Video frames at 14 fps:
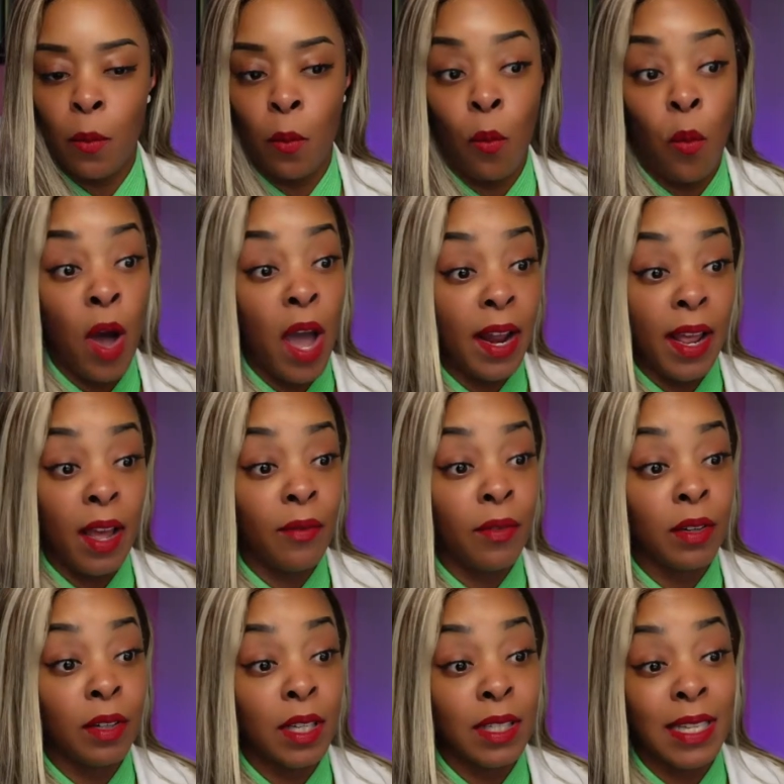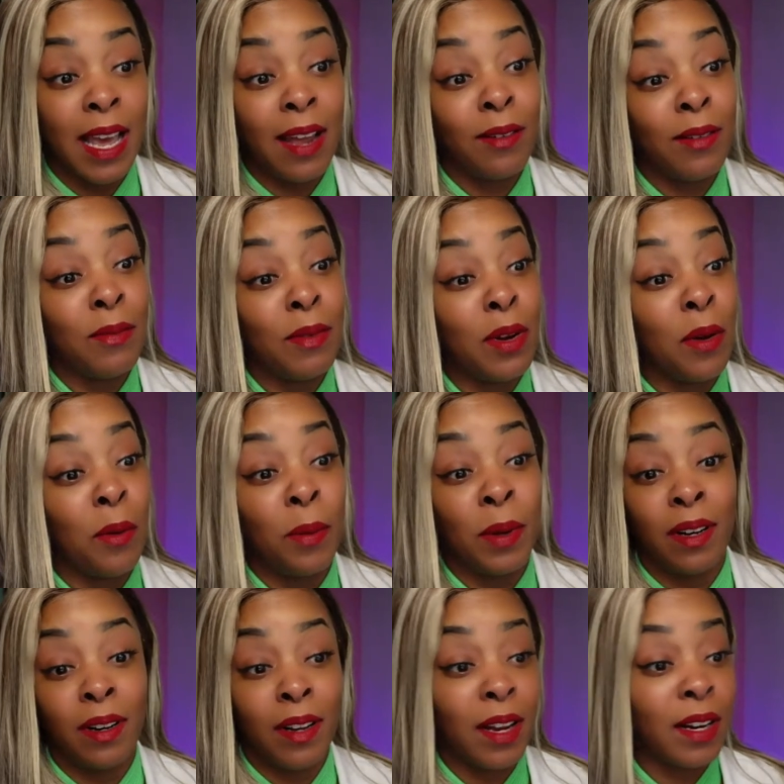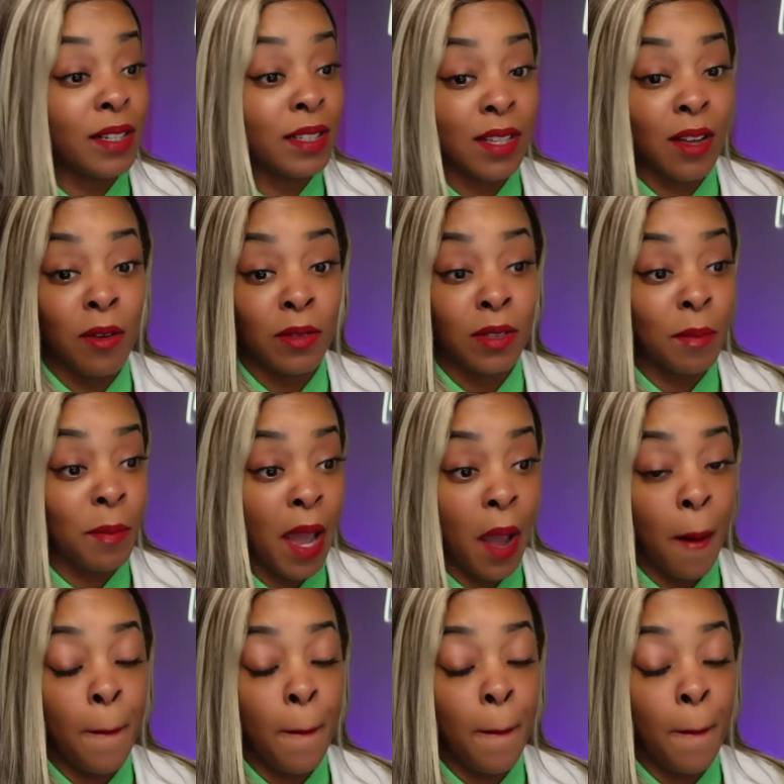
whatever, because I don't even know what none of the songs about.